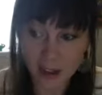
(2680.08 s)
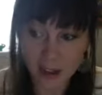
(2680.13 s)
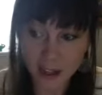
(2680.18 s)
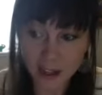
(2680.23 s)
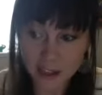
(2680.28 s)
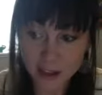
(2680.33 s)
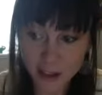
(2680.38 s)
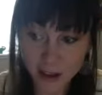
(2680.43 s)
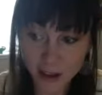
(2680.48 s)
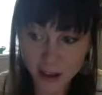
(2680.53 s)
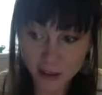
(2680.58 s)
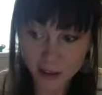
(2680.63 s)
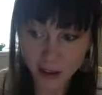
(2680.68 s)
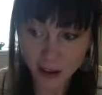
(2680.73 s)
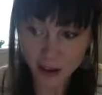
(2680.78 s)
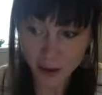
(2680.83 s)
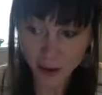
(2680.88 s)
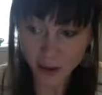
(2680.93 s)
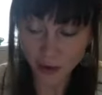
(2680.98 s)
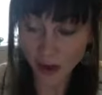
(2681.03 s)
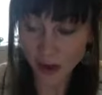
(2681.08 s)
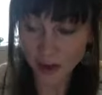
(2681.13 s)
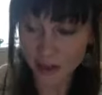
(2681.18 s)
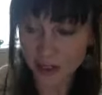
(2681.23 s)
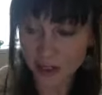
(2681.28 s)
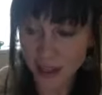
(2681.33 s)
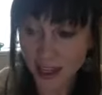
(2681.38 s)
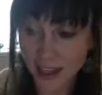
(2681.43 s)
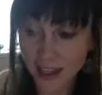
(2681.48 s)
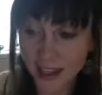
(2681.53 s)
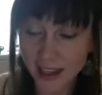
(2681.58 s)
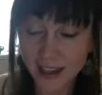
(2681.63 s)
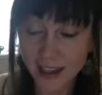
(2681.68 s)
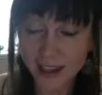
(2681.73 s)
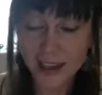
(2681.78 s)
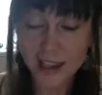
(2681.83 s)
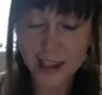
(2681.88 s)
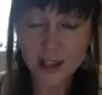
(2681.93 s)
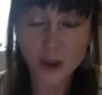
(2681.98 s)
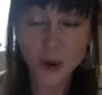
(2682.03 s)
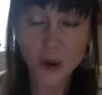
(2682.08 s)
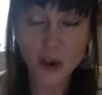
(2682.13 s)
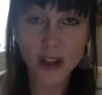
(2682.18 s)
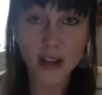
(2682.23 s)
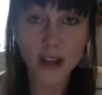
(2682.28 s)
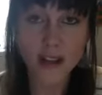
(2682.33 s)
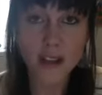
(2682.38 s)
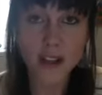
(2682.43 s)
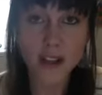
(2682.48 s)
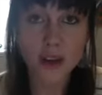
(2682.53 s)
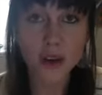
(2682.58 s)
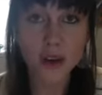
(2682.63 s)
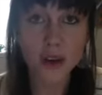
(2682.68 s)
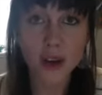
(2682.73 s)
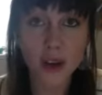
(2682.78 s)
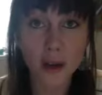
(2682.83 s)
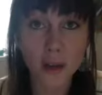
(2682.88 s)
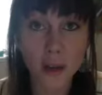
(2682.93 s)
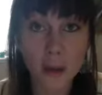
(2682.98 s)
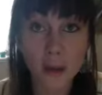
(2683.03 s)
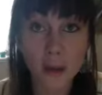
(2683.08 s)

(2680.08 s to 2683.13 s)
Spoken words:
He's a good friend of ours. This oil is incredibly